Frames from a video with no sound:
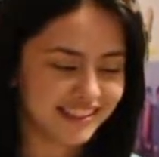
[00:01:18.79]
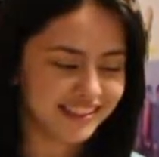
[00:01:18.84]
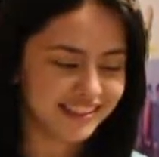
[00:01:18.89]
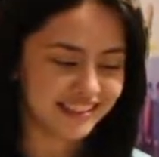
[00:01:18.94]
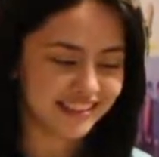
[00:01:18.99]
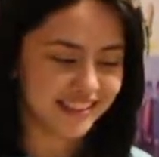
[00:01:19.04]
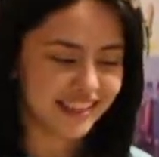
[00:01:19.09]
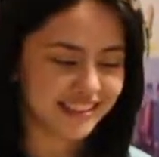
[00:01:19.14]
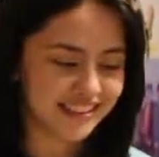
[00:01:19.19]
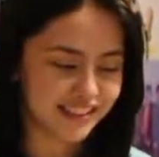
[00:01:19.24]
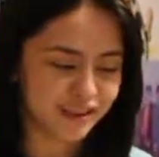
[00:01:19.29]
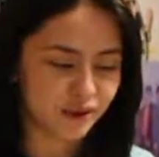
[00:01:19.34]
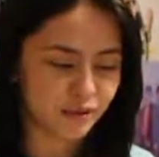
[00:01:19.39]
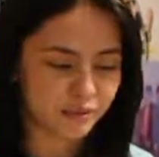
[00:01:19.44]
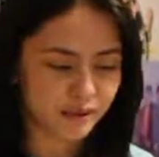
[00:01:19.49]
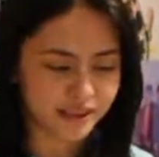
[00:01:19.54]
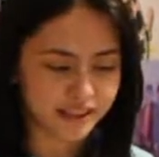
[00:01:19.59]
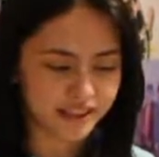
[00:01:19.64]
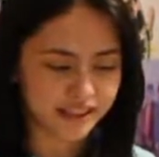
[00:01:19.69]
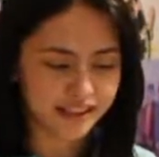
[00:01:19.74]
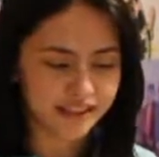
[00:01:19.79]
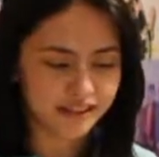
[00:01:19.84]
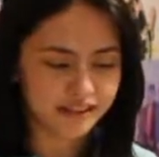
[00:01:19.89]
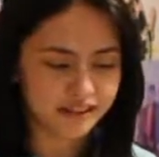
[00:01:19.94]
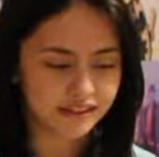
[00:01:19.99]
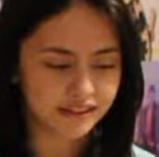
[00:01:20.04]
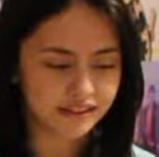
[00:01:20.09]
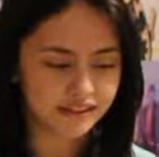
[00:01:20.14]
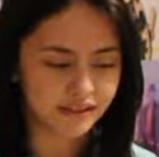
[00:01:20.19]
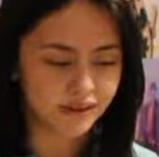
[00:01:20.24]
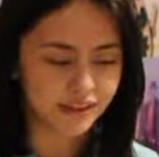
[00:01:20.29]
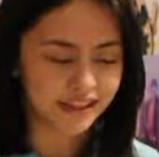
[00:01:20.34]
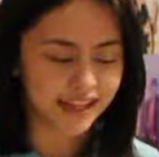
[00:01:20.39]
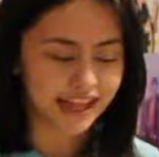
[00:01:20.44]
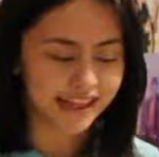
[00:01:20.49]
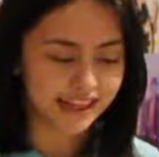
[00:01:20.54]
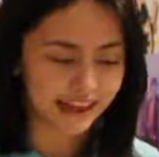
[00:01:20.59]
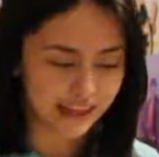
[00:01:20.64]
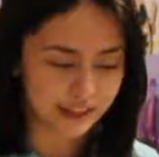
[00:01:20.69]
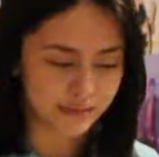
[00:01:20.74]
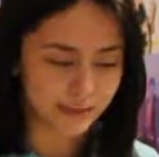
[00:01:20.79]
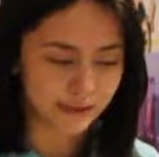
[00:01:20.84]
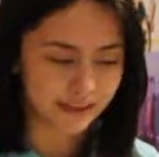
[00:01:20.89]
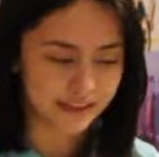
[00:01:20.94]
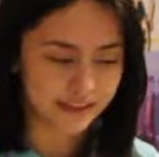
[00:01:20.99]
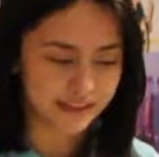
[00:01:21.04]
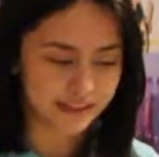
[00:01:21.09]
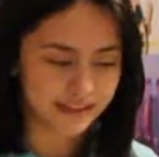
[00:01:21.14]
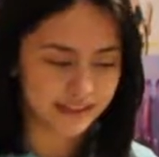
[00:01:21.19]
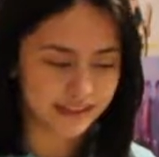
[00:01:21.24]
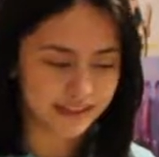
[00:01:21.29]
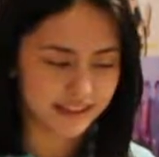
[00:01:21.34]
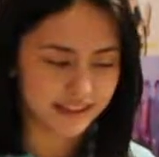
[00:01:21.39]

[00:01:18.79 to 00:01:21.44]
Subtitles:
Latino person or Latinx person.